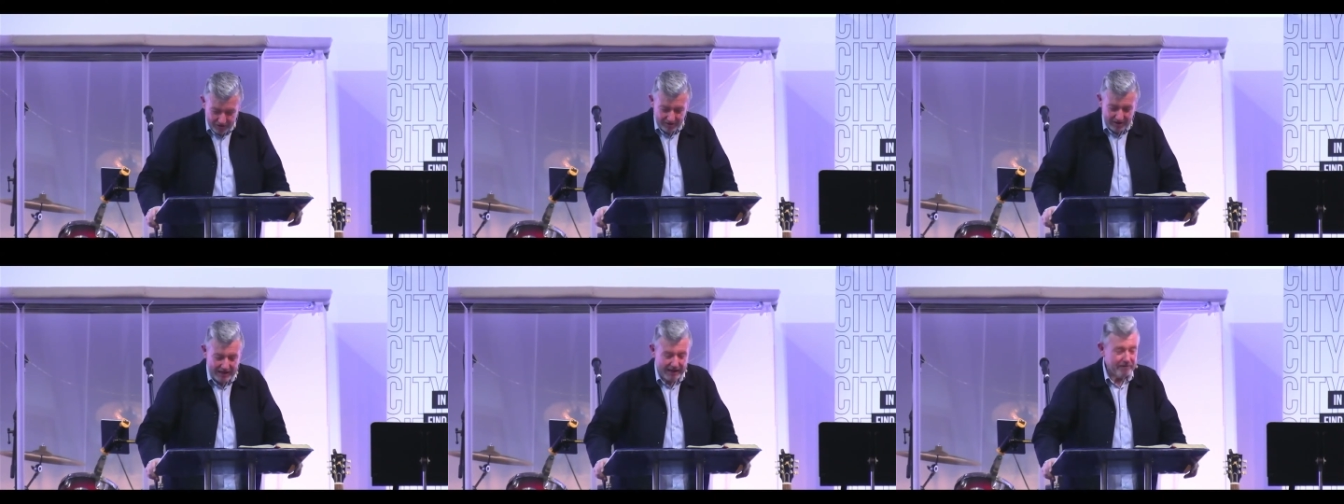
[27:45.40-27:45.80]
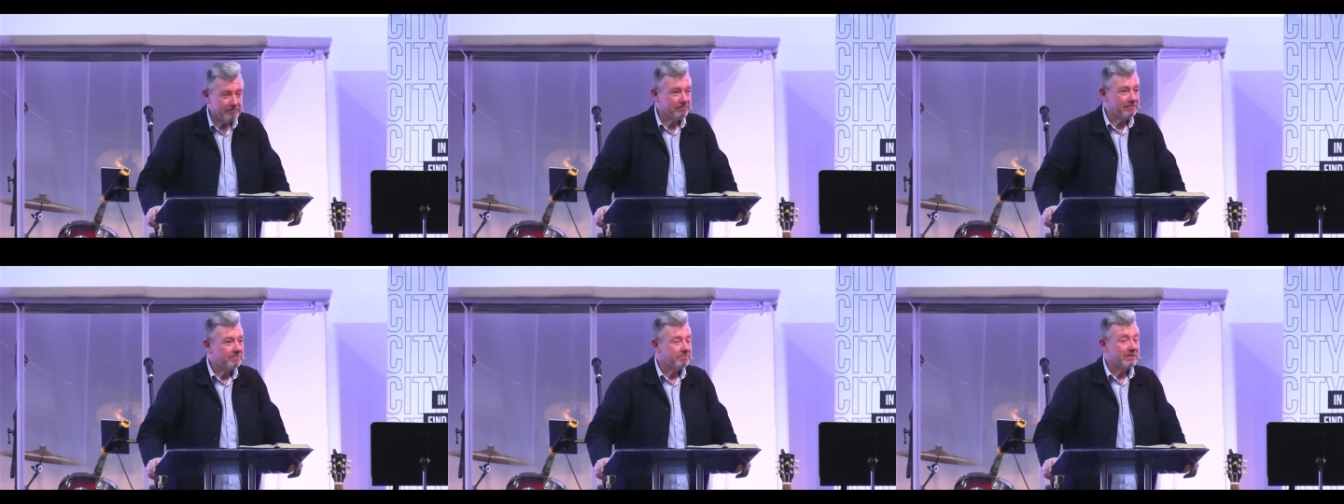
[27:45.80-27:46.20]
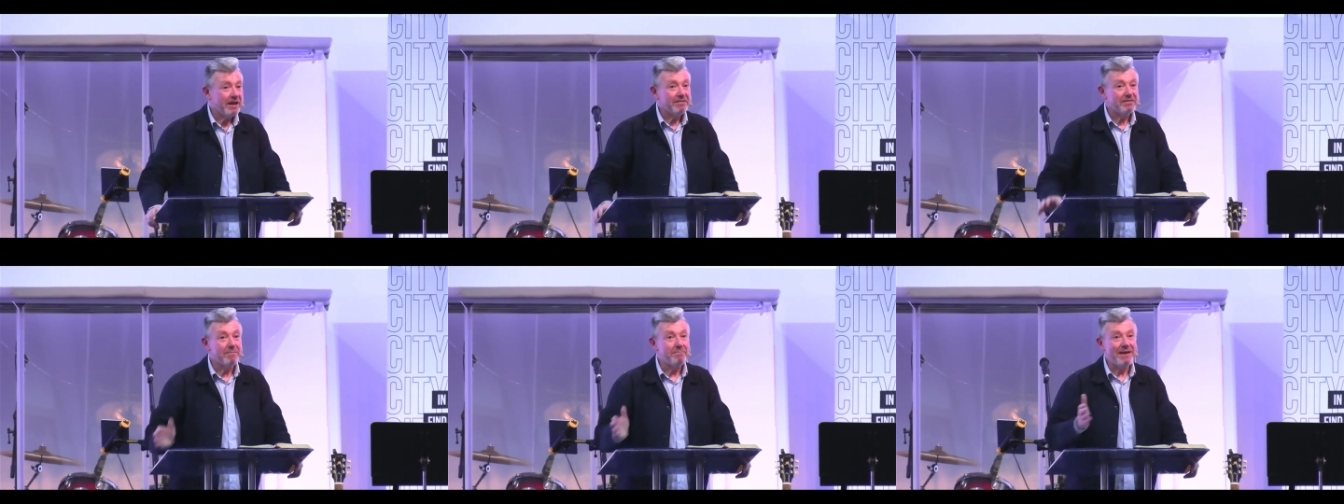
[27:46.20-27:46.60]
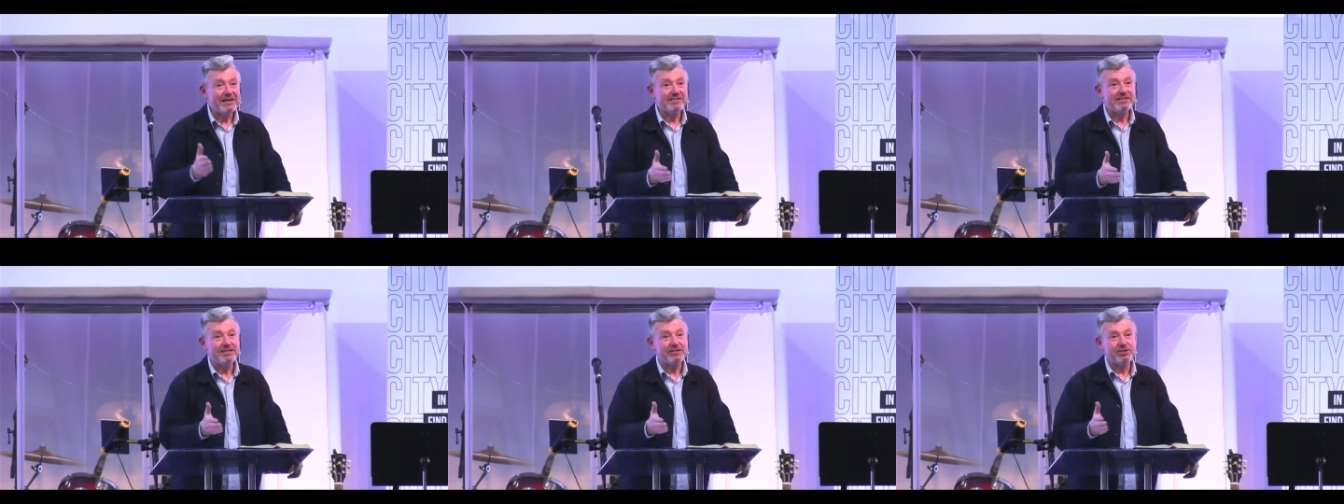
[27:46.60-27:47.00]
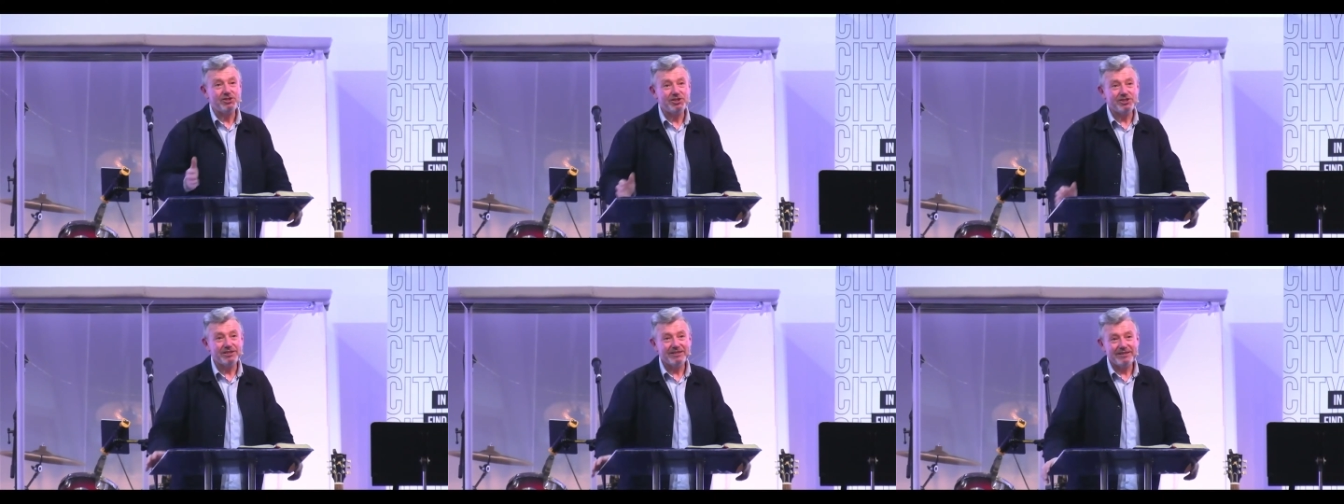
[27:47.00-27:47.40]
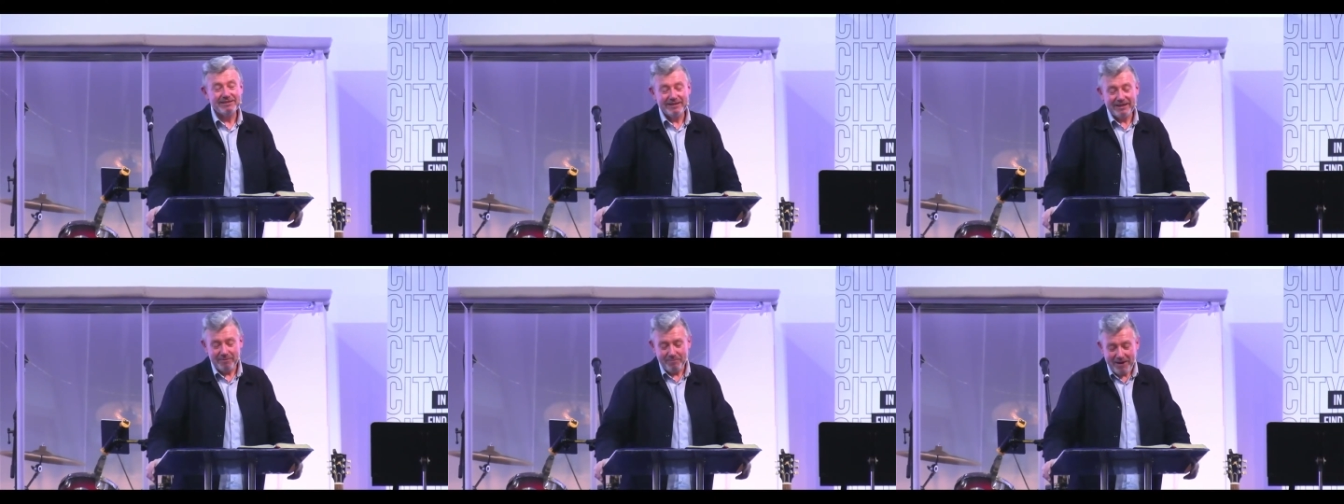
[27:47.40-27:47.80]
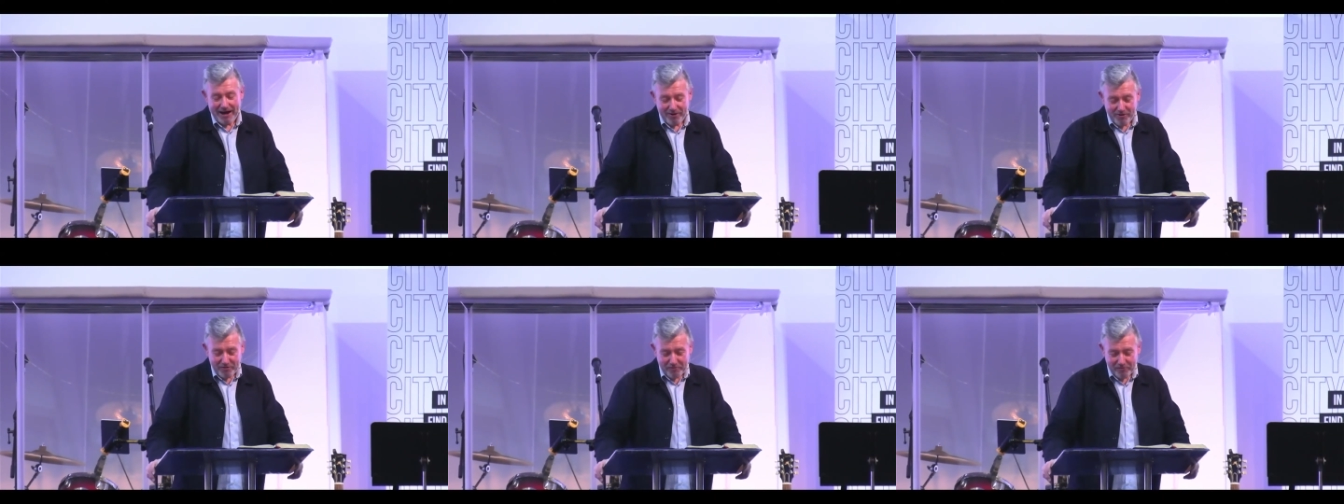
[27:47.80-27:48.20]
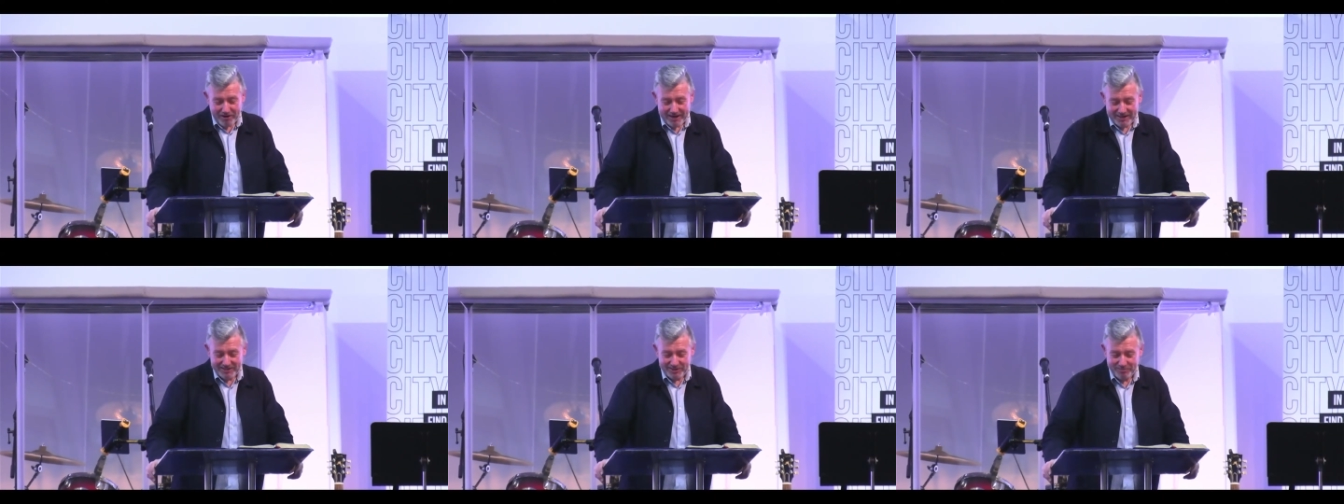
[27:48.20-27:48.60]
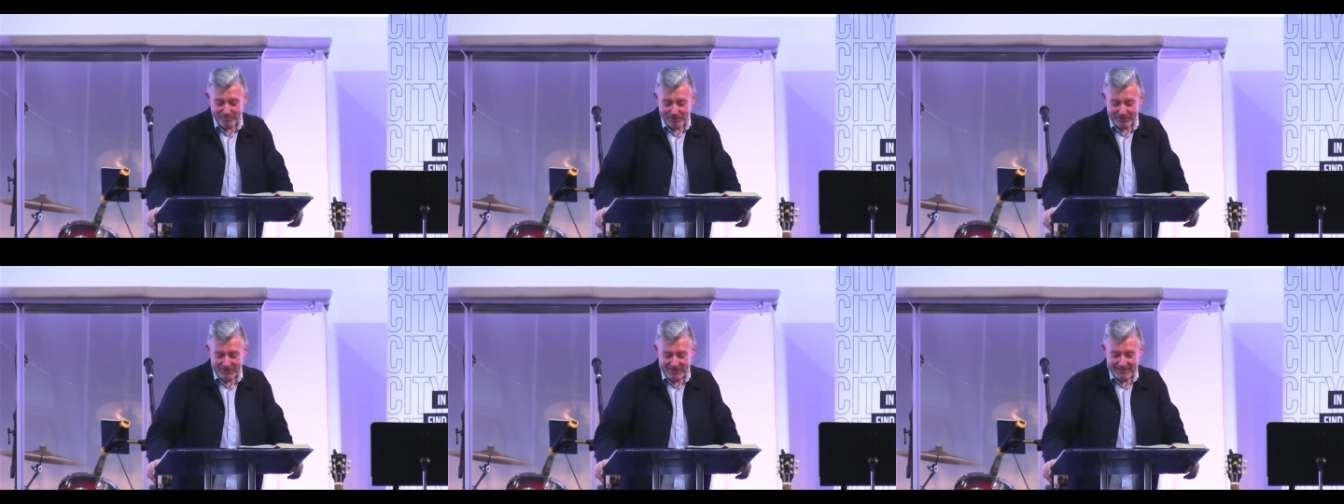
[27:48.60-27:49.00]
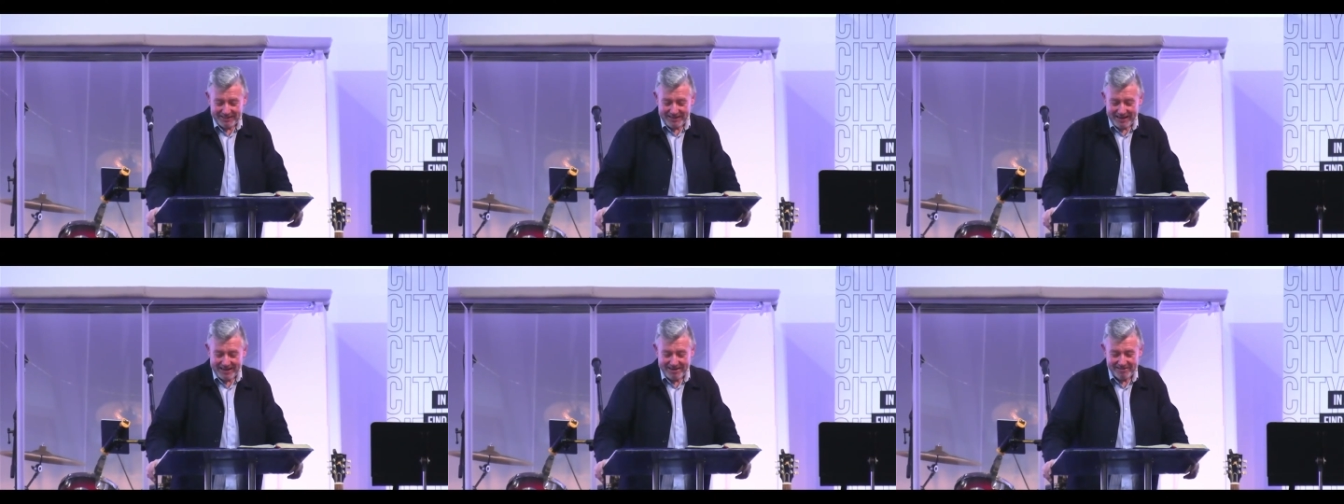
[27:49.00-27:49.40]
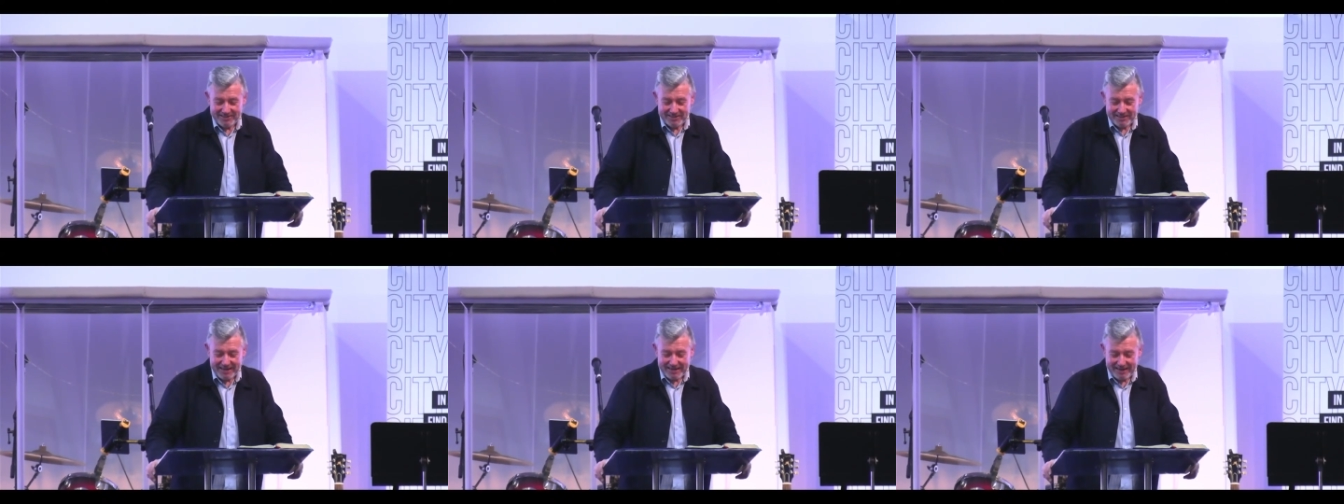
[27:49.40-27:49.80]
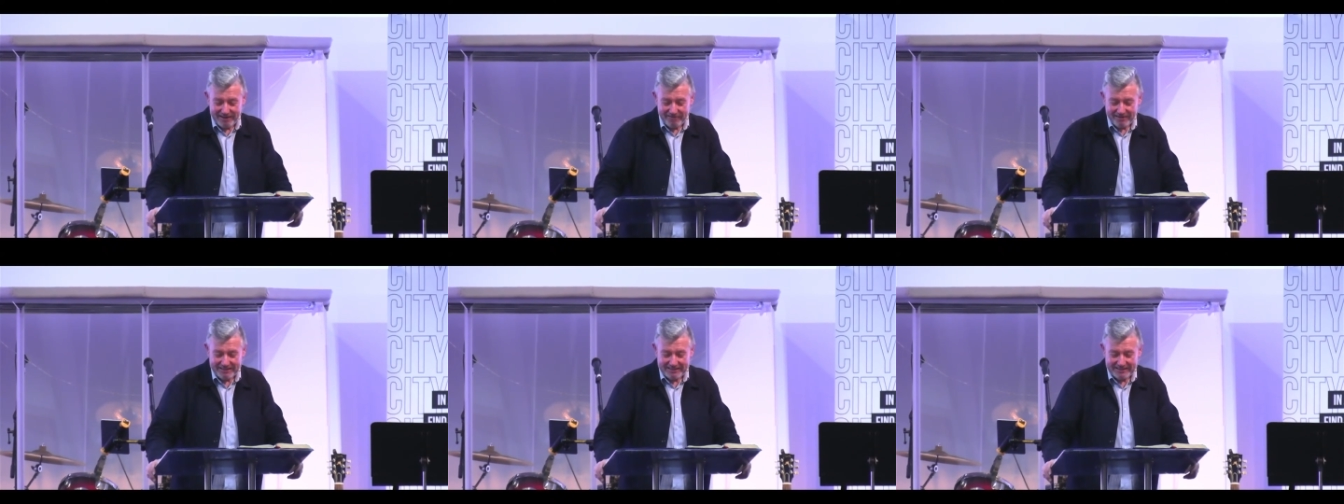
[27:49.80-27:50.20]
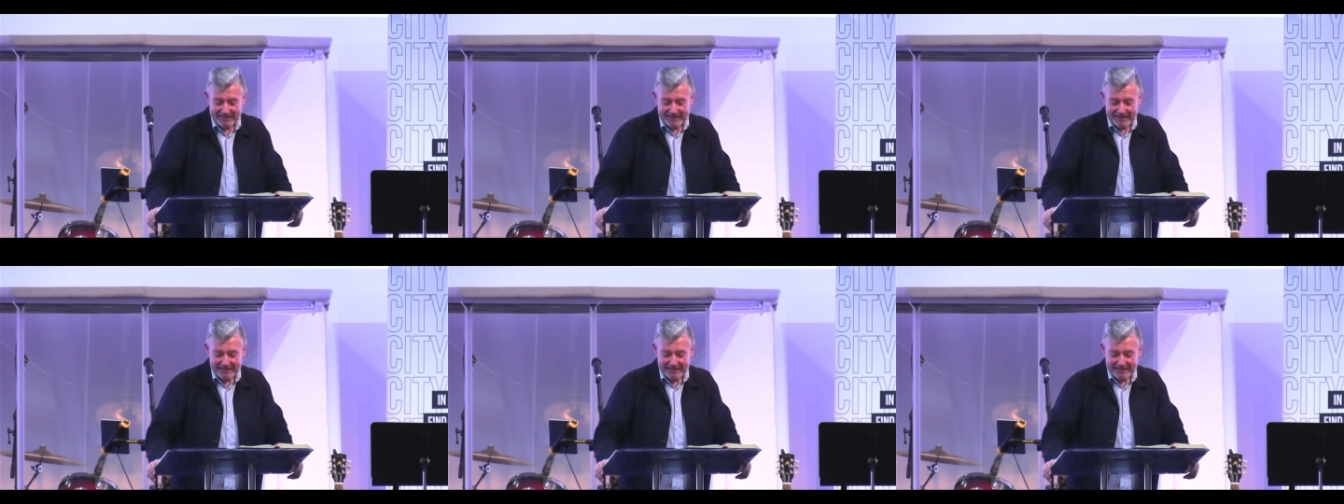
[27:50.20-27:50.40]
life. The message, a paraphrase, puts it like this, and I love it.